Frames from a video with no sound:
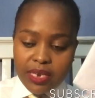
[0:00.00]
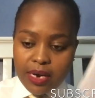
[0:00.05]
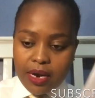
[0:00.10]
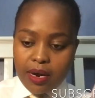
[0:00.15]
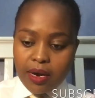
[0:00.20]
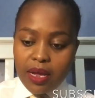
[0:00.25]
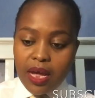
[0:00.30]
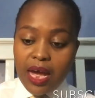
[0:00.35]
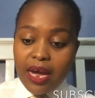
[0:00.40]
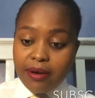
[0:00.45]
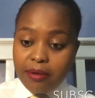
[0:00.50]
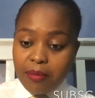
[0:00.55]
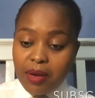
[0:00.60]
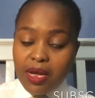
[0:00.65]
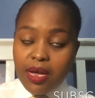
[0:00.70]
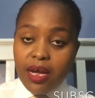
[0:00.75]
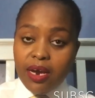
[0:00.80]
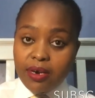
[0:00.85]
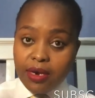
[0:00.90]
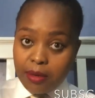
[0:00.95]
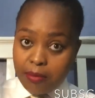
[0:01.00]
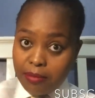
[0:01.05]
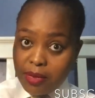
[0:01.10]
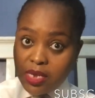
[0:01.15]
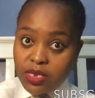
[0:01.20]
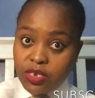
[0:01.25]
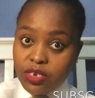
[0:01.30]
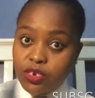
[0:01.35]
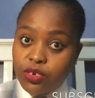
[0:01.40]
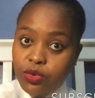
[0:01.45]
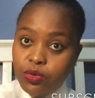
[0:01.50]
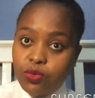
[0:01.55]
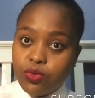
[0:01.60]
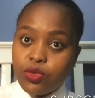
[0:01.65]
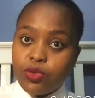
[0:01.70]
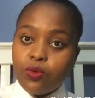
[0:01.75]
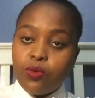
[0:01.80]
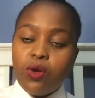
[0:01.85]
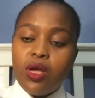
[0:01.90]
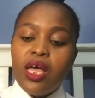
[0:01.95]
that are a must do.
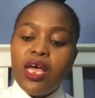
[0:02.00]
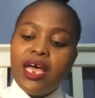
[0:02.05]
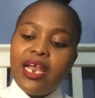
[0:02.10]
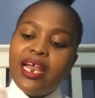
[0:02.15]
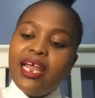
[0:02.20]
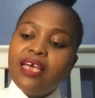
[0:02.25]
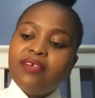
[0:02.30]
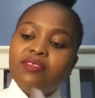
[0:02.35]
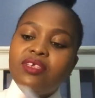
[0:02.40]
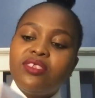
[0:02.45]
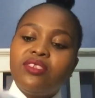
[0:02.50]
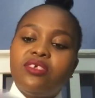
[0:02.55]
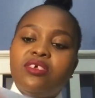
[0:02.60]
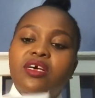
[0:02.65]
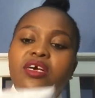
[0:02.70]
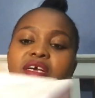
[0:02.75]
So like this